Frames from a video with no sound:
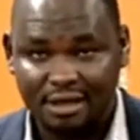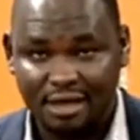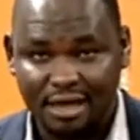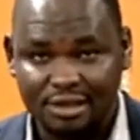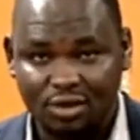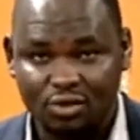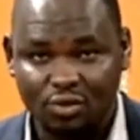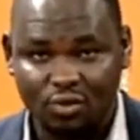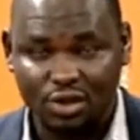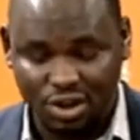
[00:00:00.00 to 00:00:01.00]
That is a
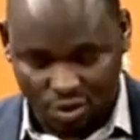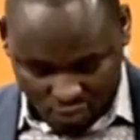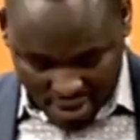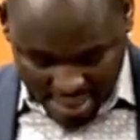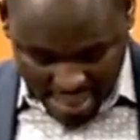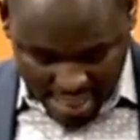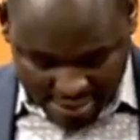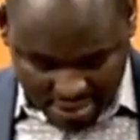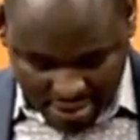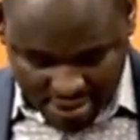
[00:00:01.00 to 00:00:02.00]
question we had
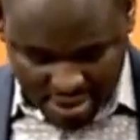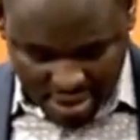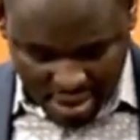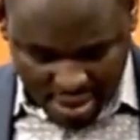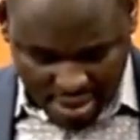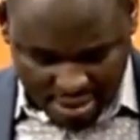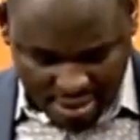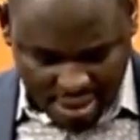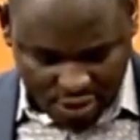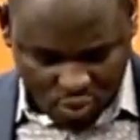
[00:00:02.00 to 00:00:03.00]
asked. I think
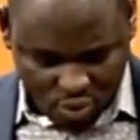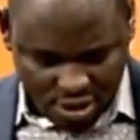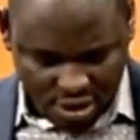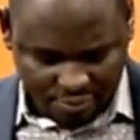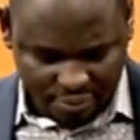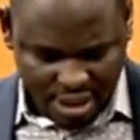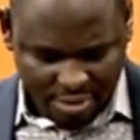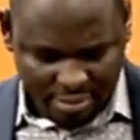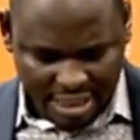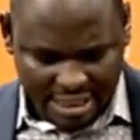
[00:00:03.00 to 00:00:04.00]
that is what
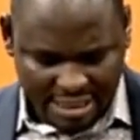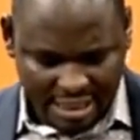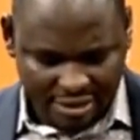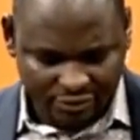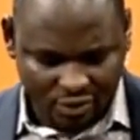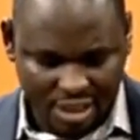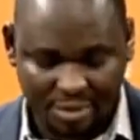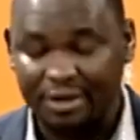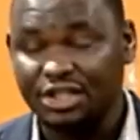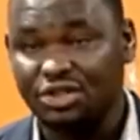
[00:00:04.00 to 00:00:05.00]
Malindian foreigner
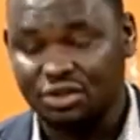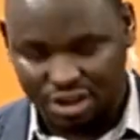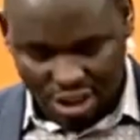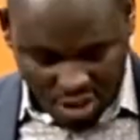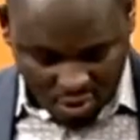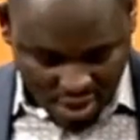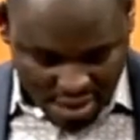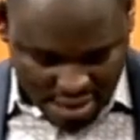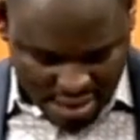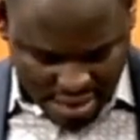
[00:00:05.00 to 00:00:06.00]
mentioned, Jaguar.
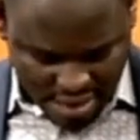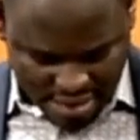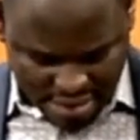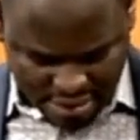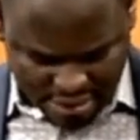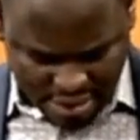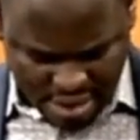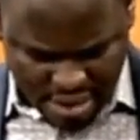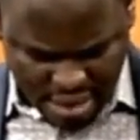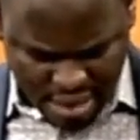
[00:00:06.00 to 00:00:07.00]
There is
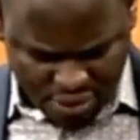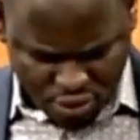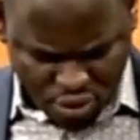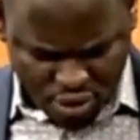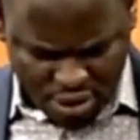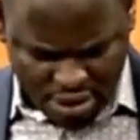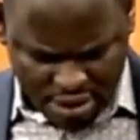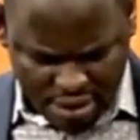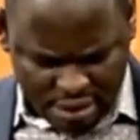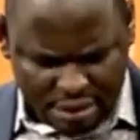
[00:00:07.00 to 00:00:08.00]
another one
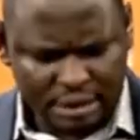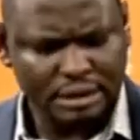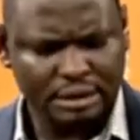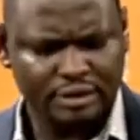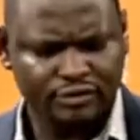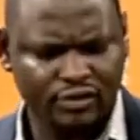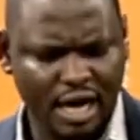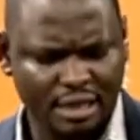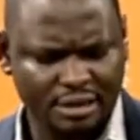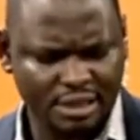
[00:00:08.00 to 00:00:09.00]
called
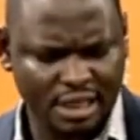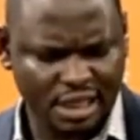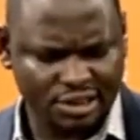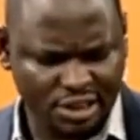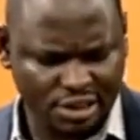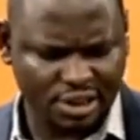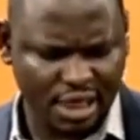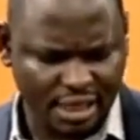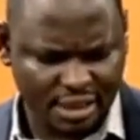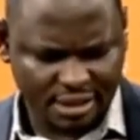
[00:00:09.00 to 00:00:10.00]
Frank saying Yashinsky.